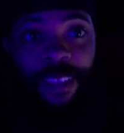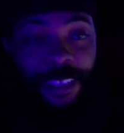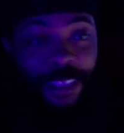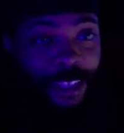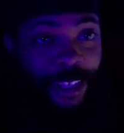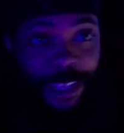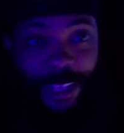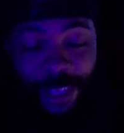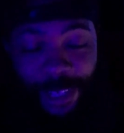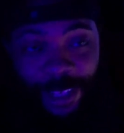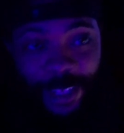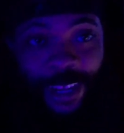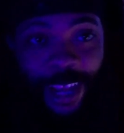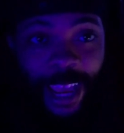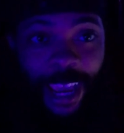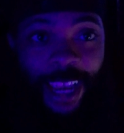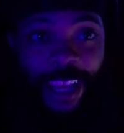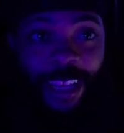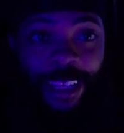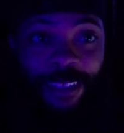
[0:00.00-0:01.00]
The end of the
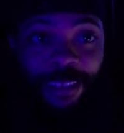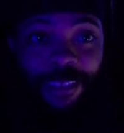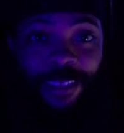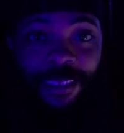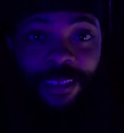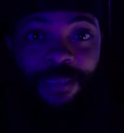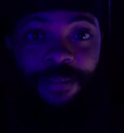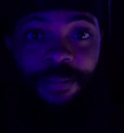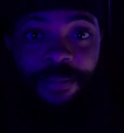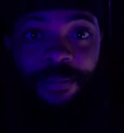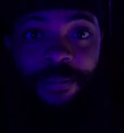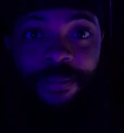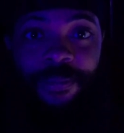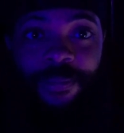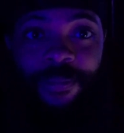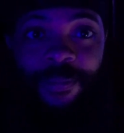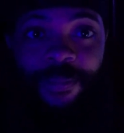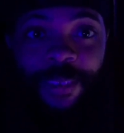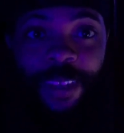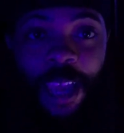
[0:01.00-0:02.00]
day,
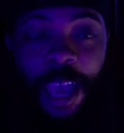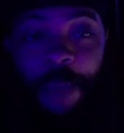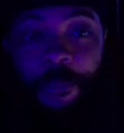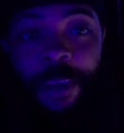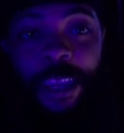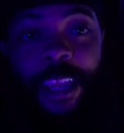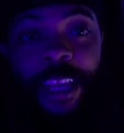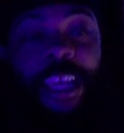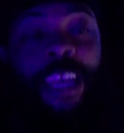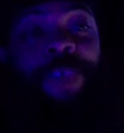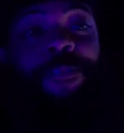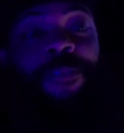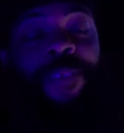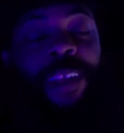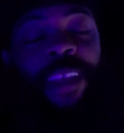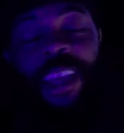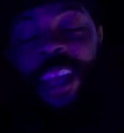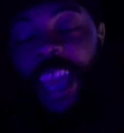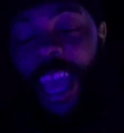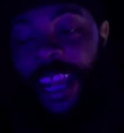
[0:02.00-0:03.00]
I mean, if
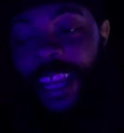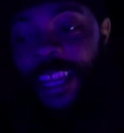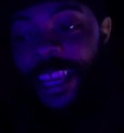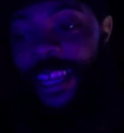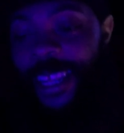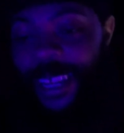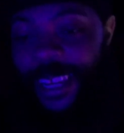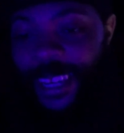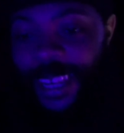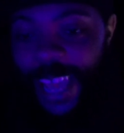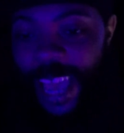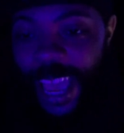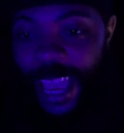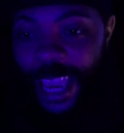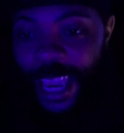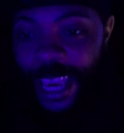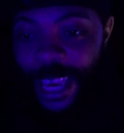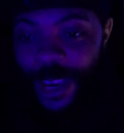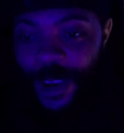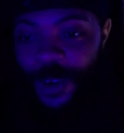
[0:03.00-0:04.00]
at the end of the
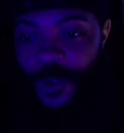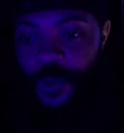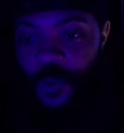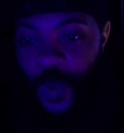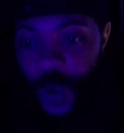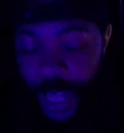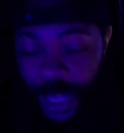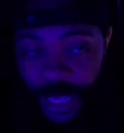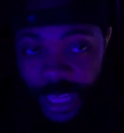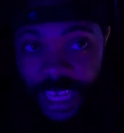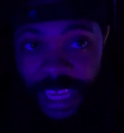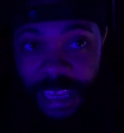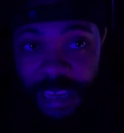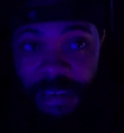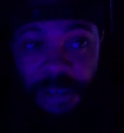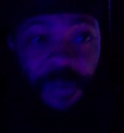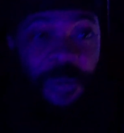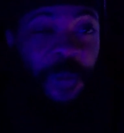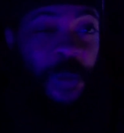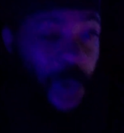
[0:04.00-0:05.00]
day, really,
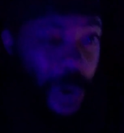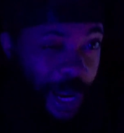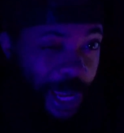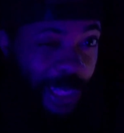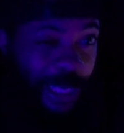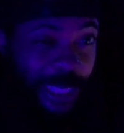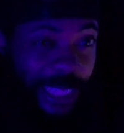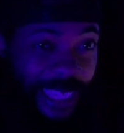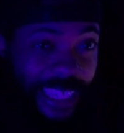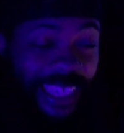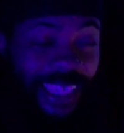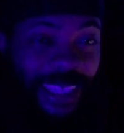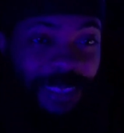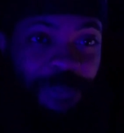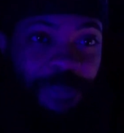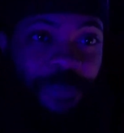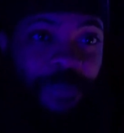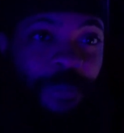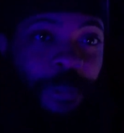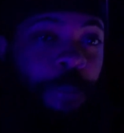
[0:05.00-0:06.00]
really,
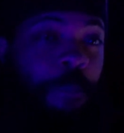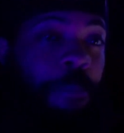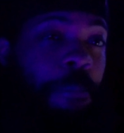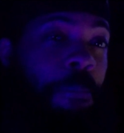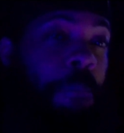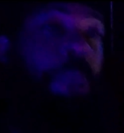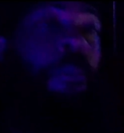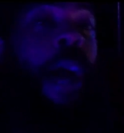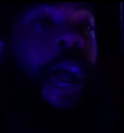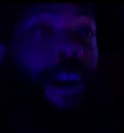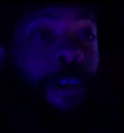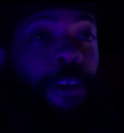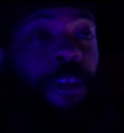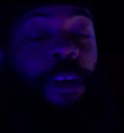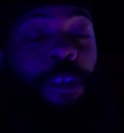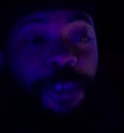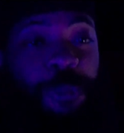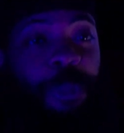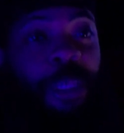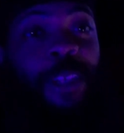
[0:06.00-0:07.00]

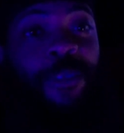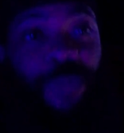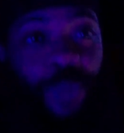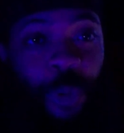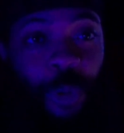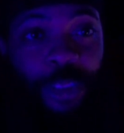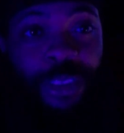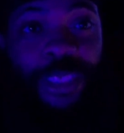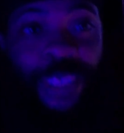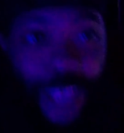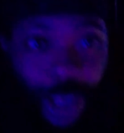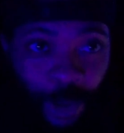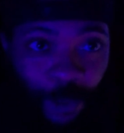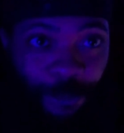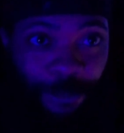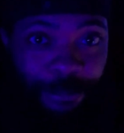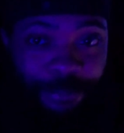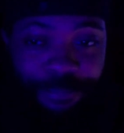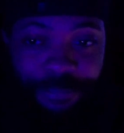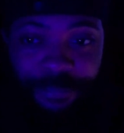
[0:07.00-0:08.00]
Bakugo is speaking for
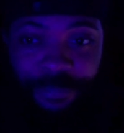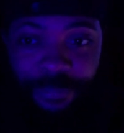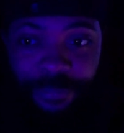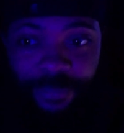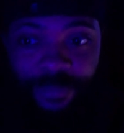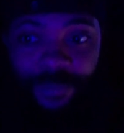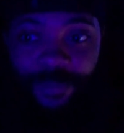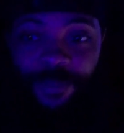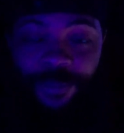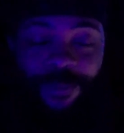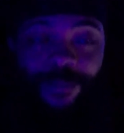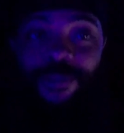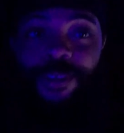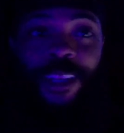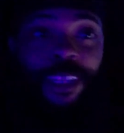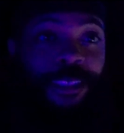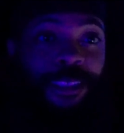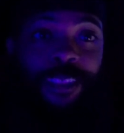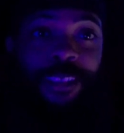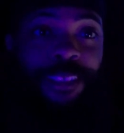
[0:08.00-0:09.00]
himself.
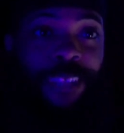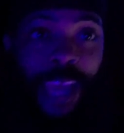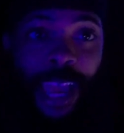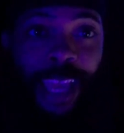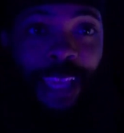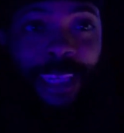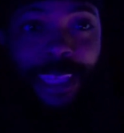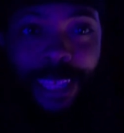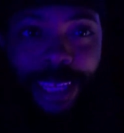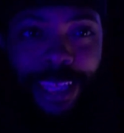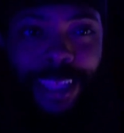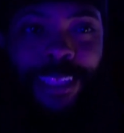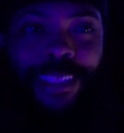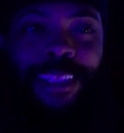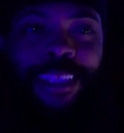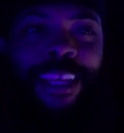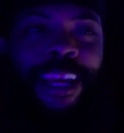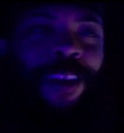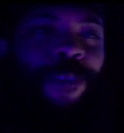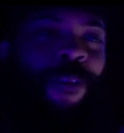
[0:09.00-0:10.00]
And he's like,
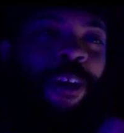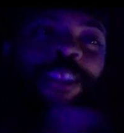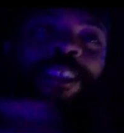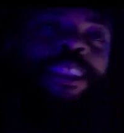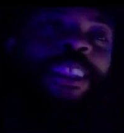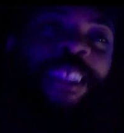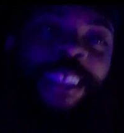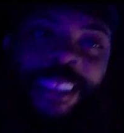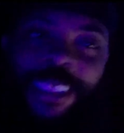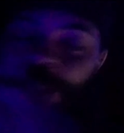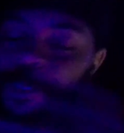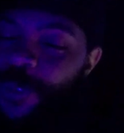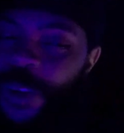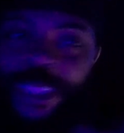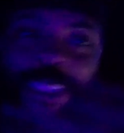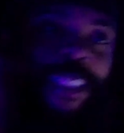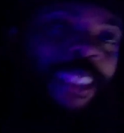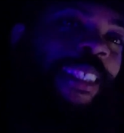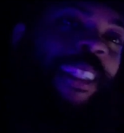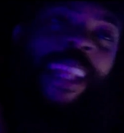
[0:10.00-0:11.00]
yeah, the rest
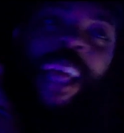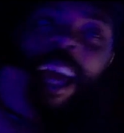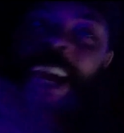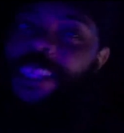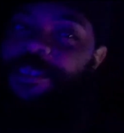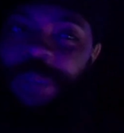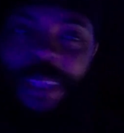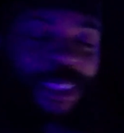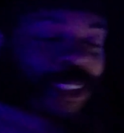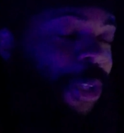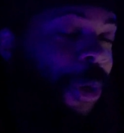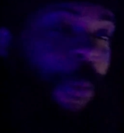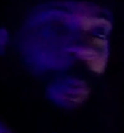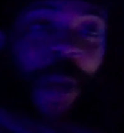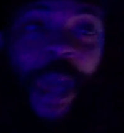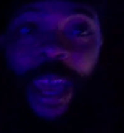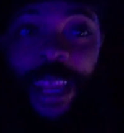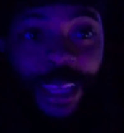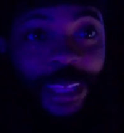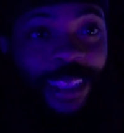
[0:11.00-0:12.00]
of these classmates don't
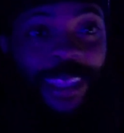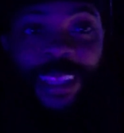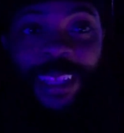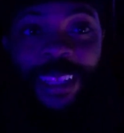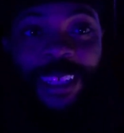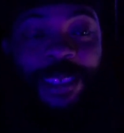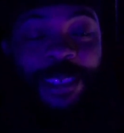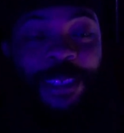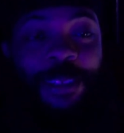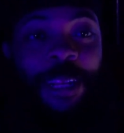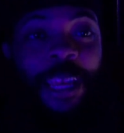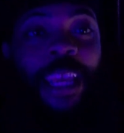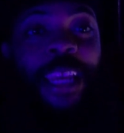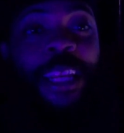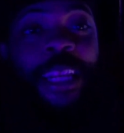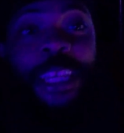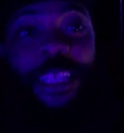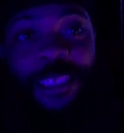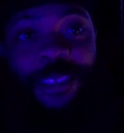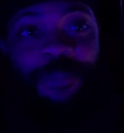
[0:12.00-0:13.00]
matter. He
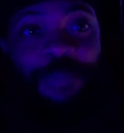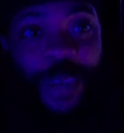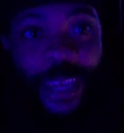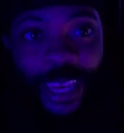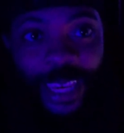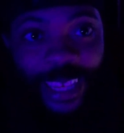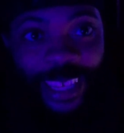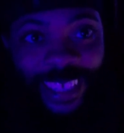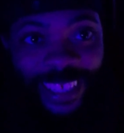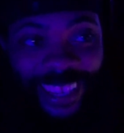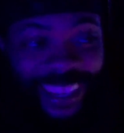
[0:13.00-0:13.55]
needs me.